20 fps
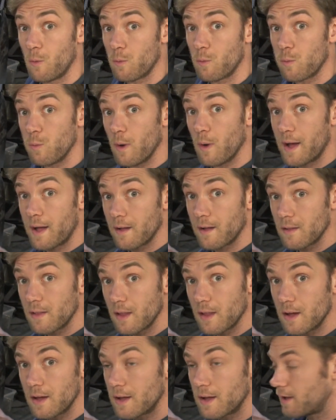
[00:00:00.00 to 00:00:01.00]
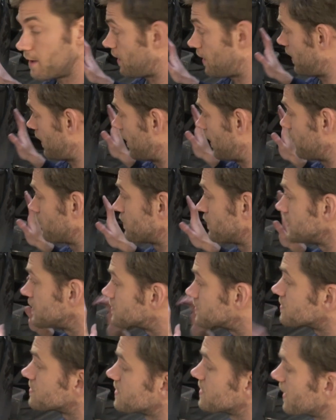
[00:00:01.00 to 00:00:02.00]
Well, I'm
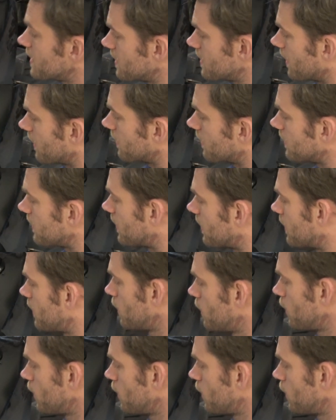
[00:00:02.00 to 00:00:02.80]
pleased to say that the